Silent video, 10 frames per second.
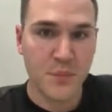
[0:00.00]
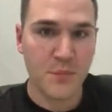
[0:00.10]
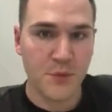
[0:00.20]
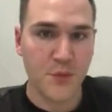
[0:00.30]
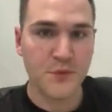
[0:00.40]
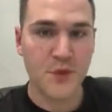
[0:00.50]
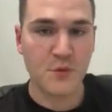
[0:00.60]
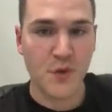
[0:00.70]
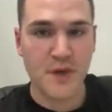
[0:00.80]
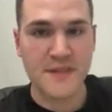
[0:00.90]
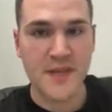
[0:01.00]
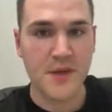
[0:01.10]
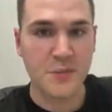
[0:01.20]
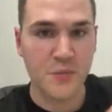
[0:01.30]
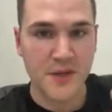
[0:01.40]
prove you can write
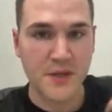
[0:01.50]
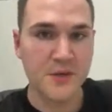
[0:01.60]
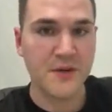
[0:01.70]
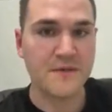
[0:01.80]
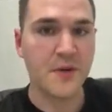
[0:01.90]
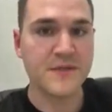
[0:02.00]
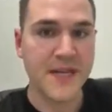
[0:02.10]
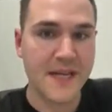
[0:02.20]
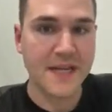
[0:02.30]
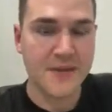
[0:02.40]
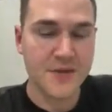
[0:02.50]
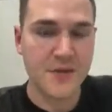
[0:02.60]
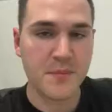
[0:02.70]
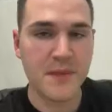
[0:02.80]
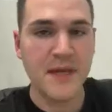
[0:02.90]
down and print out your credit file, take it into
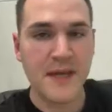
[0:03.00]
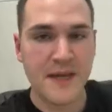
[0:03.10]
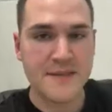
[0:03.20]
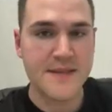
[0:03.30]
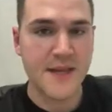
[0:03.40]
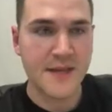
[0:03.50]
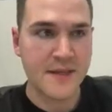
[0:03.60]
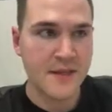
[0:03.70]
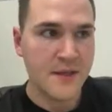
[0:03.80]
them and say,